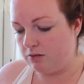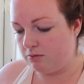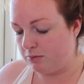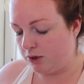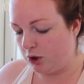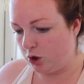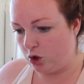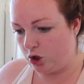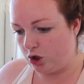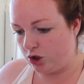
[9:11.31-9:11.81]
Oh
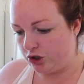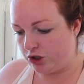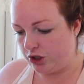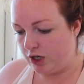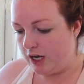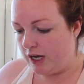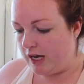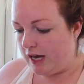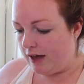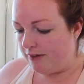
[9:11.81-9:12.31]
my gosh.
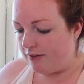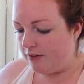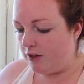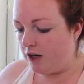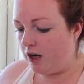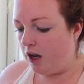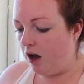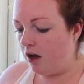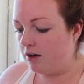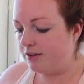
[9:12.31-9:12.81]
And then
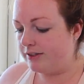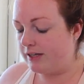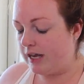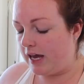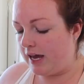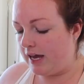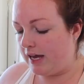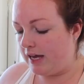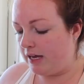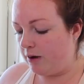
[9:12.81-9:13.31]
the last
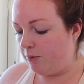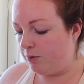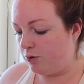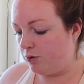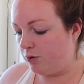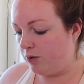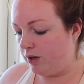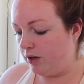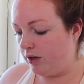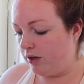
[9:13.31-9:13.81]
day, we're
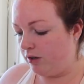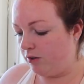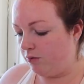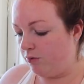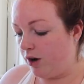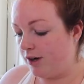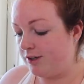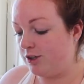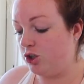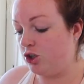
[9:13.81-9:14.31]
doing a
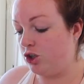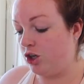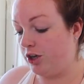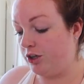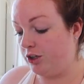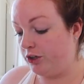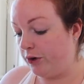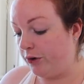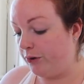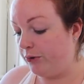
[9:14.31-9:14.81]
rise and
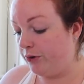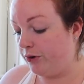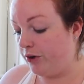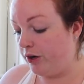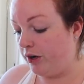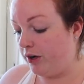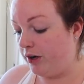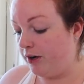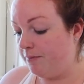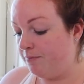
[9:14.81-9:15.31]
shine
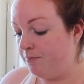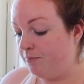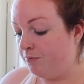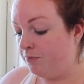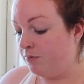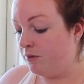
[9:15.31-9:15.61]
yoga,